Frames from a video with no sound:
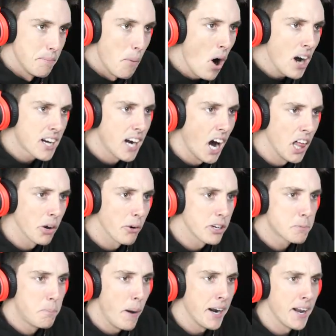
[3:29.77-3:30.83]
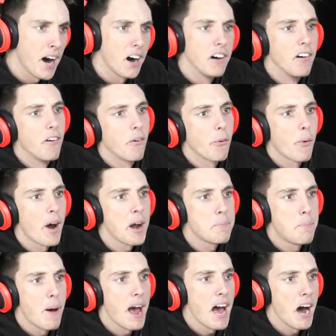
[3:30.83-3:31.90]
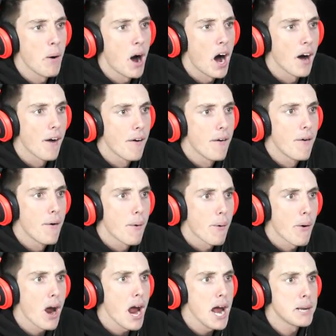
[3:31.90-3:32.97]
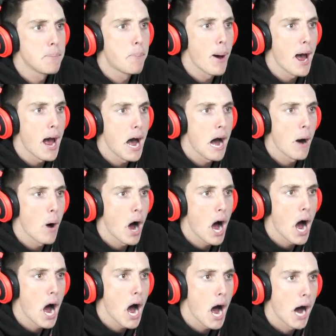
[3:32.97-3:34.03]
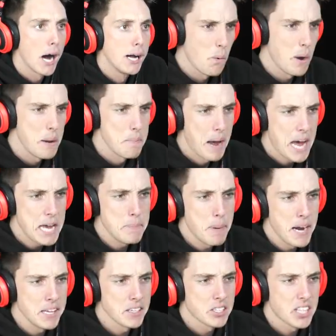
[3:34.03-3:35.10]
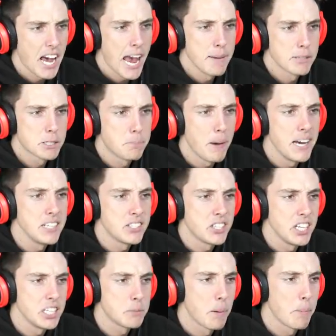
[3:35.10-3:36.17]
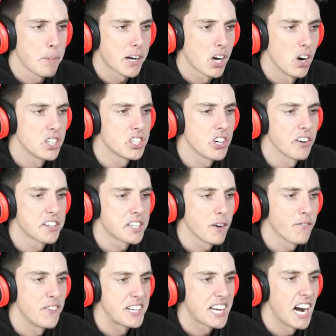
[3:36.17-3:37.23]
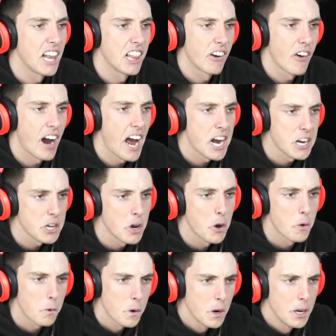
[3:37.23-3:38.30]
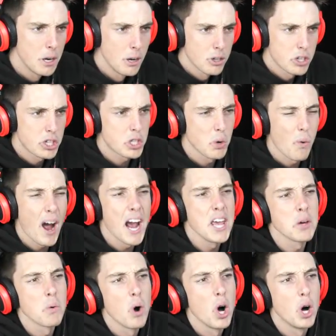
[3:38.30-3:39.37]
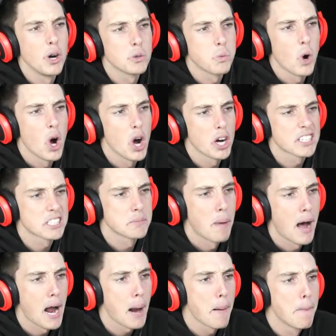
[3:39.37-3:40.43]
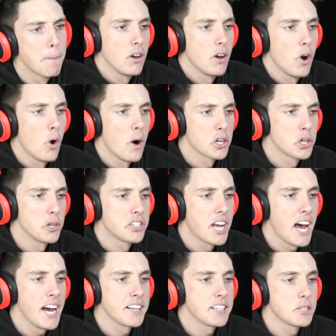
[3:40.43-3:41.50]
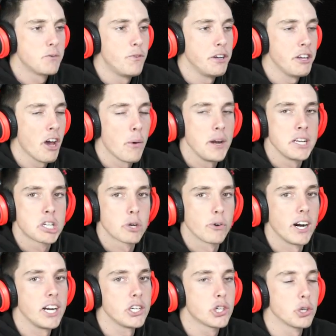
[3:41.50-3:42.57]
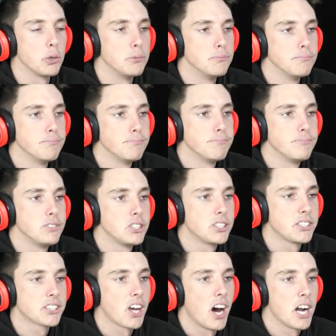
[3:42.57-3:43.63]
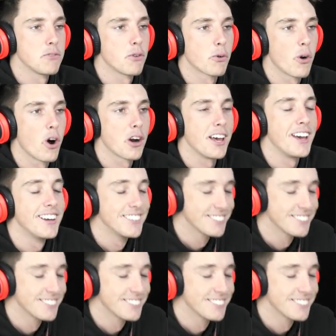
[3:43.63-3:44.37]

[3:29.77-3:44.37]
My color is better. Red power. Red power. We may be the same species, but because you're a different color, I hate you. just the way the world works, mate. Oh, I should tag this video interracial. This is kind of erotic.